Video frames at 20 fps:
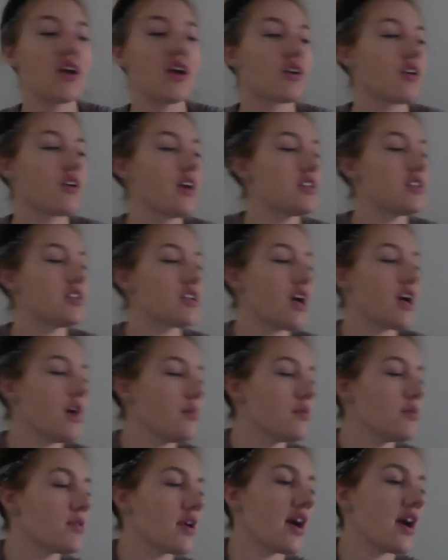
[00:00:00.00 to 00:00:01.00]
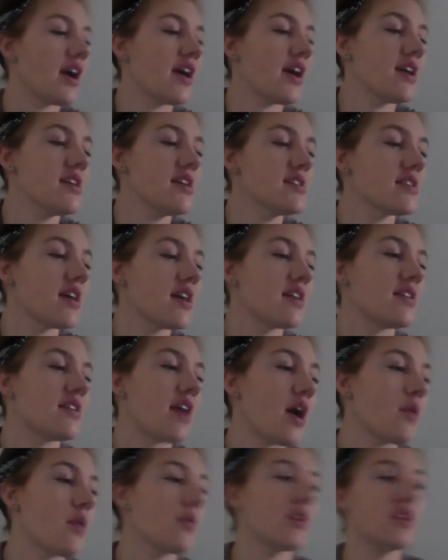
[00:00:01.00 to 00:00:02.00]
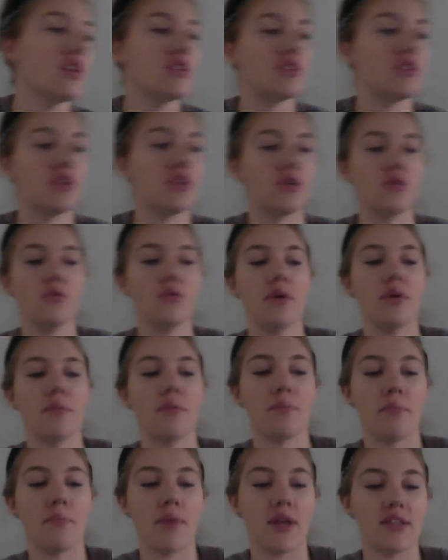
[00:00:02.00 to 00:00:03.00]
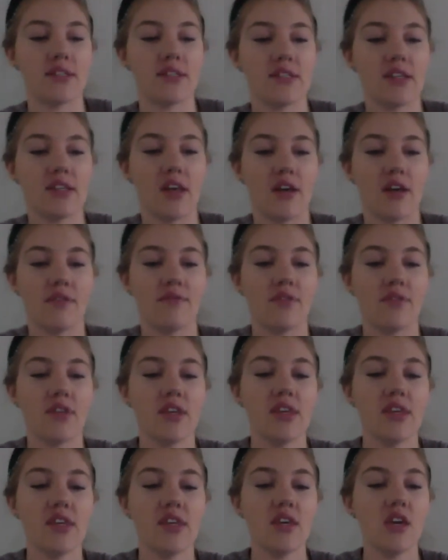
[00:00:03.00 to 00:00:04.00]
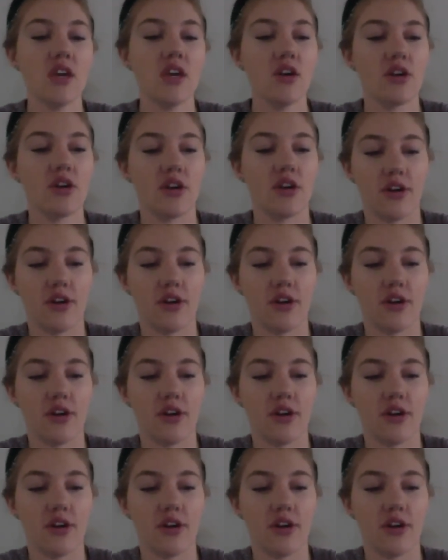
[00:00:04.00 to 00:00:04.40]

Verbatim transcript: Great job, you guys. And now we're going to do months of the year.